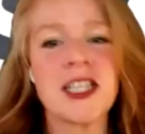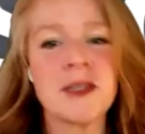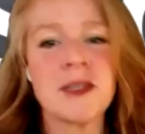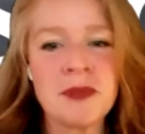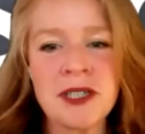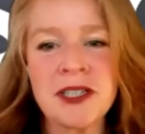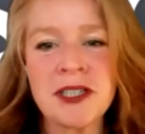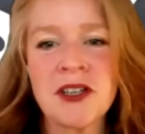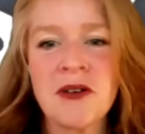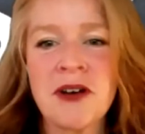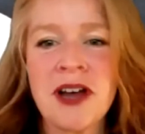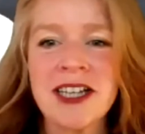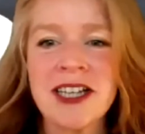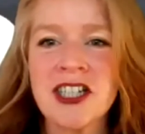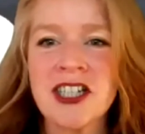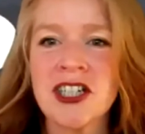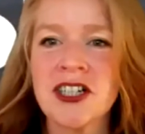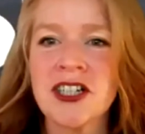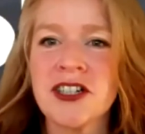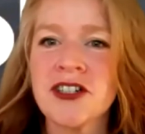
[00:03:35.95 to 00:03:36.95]
please go ahead
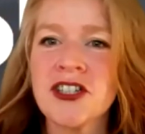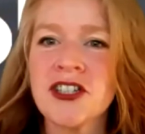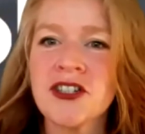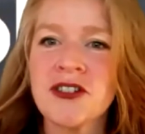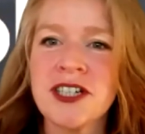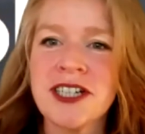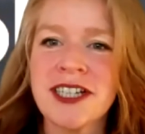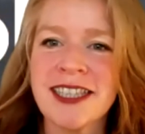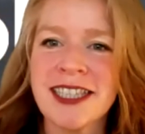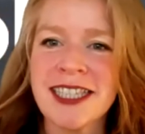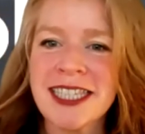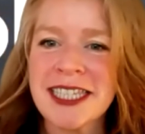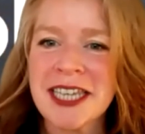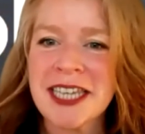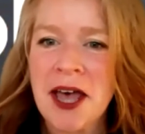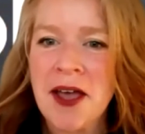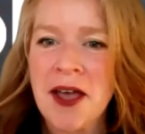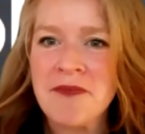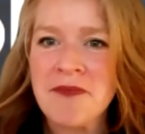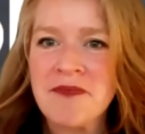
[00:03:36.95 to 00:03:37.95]
and share your screen at this
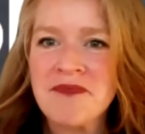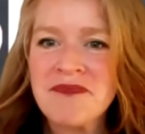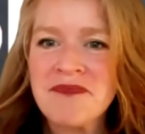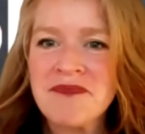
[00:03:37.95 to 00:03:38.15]
time.